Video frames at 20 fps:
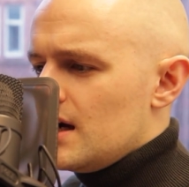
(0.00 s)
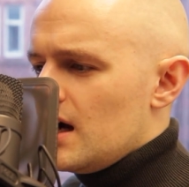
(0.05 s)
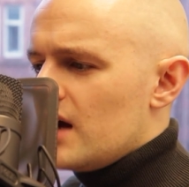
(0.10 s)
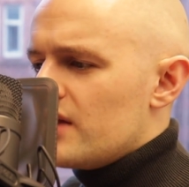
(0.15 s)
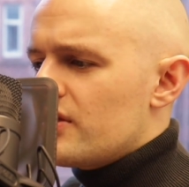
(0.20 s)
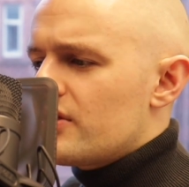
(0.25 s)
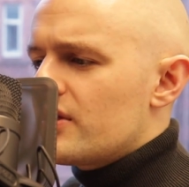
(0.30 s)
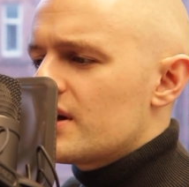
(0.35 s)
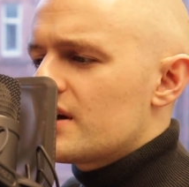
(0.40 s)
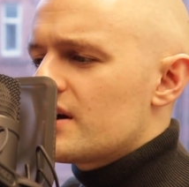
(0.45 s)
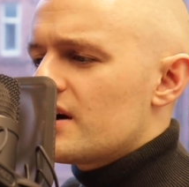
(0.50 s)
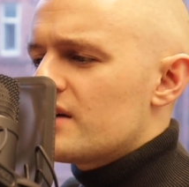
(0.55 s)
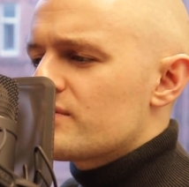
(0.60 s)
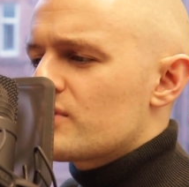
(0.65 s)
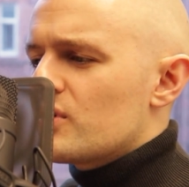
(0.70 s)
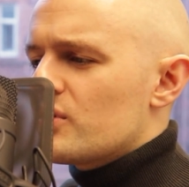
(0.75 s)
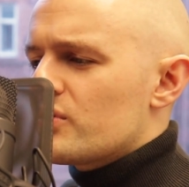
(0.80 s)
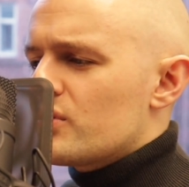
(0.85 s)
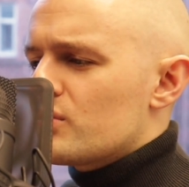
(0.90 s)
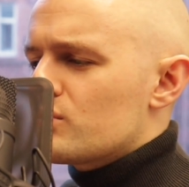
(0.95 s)
I think I've
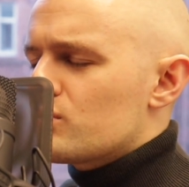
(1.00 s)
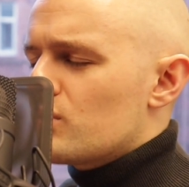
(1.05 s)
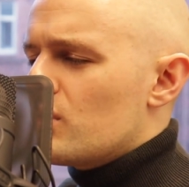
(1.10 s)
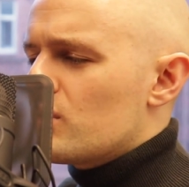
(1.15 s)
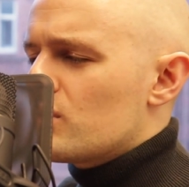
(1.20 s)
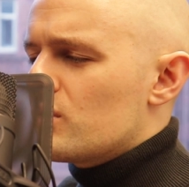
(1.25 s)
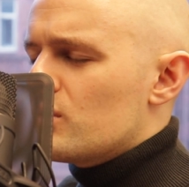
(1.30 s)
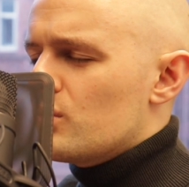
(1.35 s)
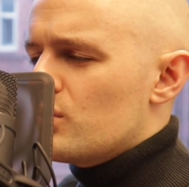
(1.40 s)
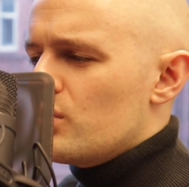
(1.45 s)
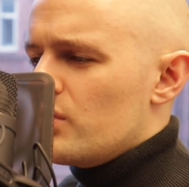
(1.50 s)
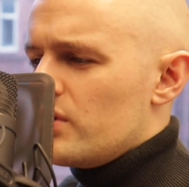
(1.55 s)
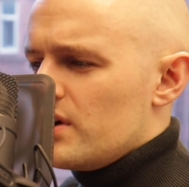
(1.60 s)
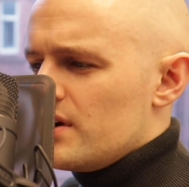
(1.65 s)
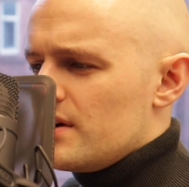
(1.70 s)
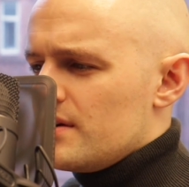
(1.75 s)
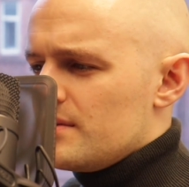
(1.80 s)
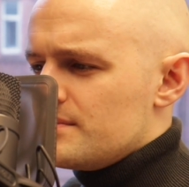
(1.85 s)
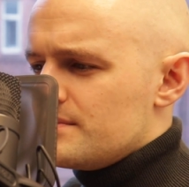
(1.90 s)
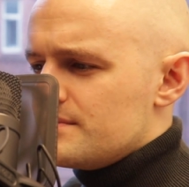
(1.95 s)
got the wrong order.
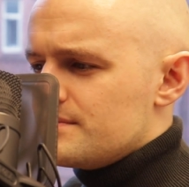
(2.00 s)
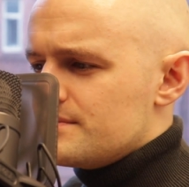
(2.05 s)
